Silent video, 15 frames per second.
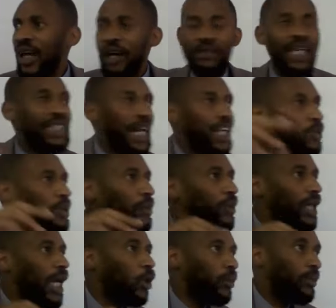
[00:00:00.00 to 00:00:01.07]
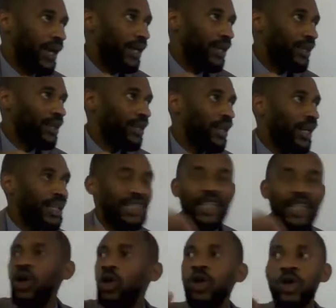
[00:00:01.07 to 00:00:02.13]
If there's 100 people that obey, I
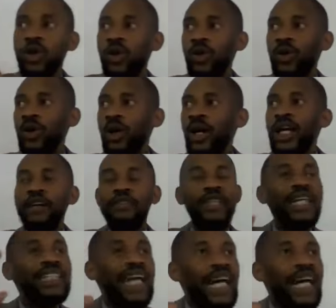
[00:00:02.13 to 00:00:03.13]
said, no, no, no. If there's